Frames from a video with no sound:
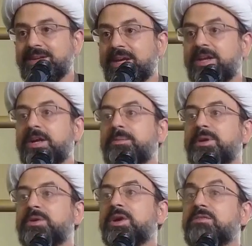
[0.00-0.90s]
In
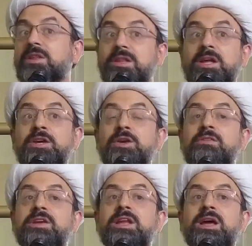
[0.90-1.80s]
Arabic, you have Allah, you
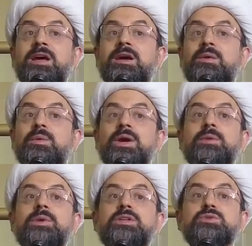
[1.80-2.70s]
have Ilah. Why
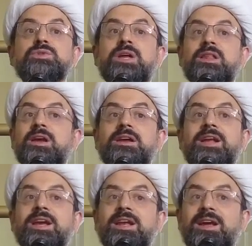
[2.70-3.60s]
we choose Allah,
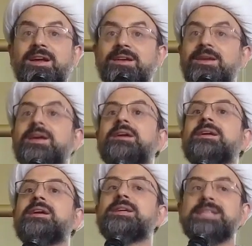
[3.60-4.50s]
not Ilah?
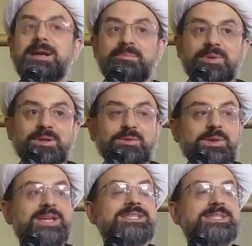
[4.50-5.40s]
Example, to
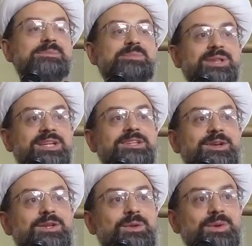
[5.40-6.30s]
make it simple, later
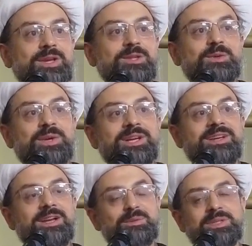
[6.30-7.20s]
on you look into it
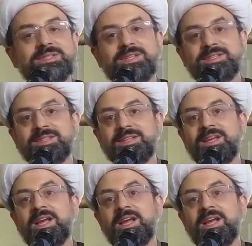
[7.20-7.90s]
and we discuss it.